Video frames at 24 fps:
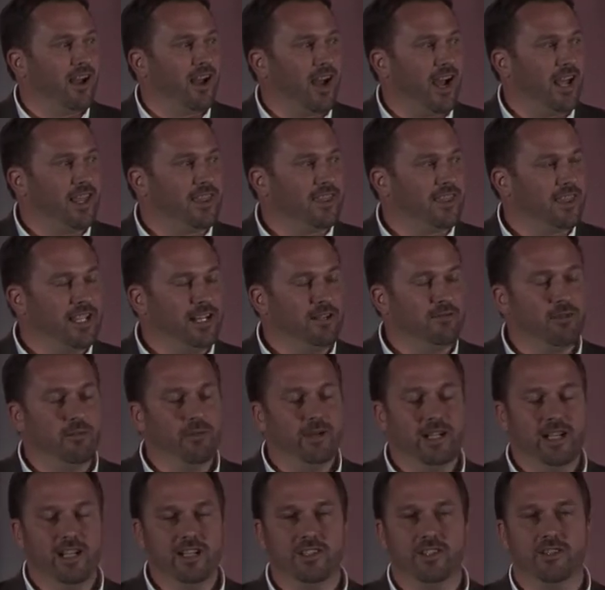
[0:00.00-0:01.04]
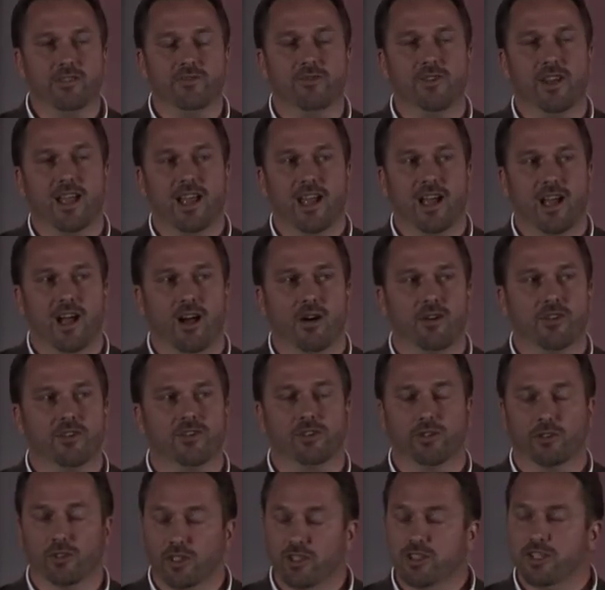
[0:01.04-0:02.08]
I think what we need to do now is
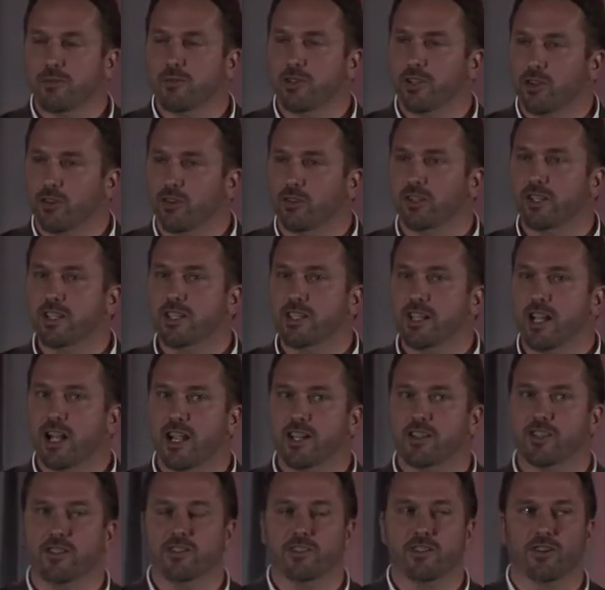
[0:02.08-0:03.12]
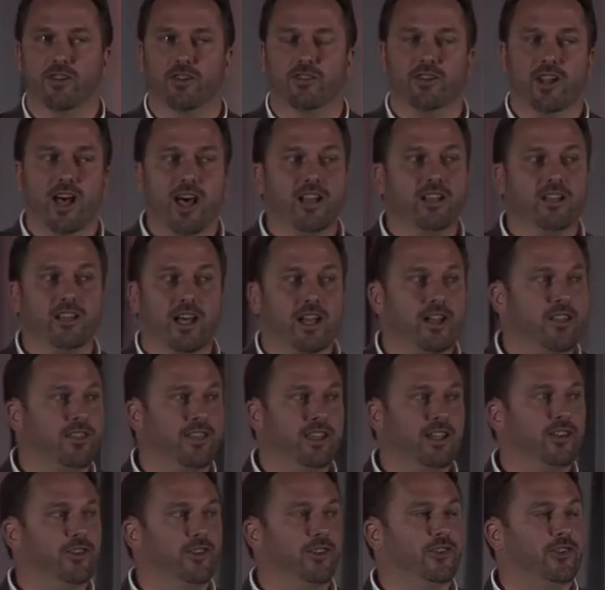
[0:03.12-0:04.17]
to look at some of the early signs, and there are not a lot of
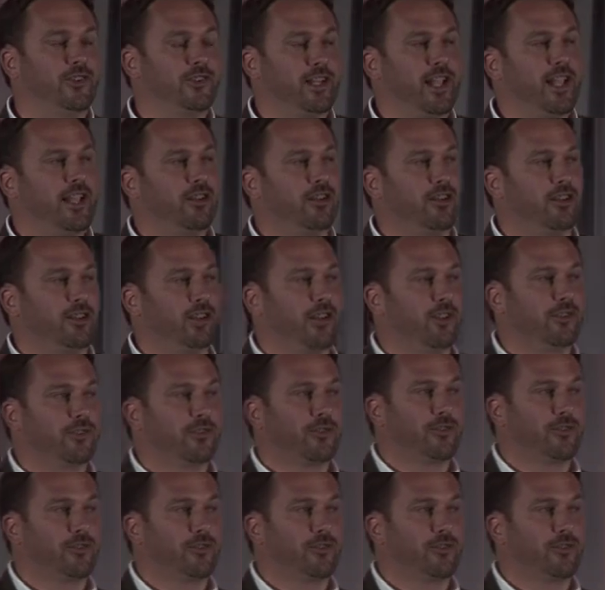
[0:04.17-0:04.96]
things that scale in this.